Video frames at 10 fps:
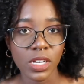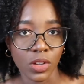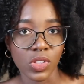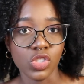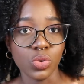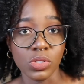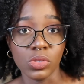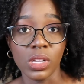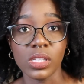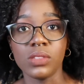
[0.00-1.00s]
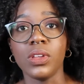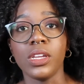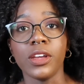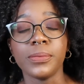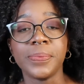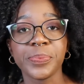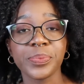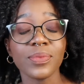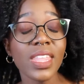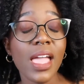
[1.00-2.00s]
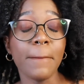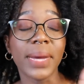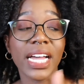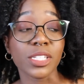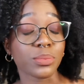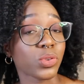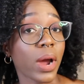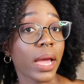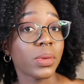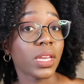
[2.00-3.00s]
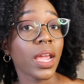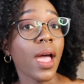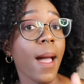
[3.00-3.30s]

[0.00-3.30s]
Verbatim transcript: know that you enjoyed this video by subscribing,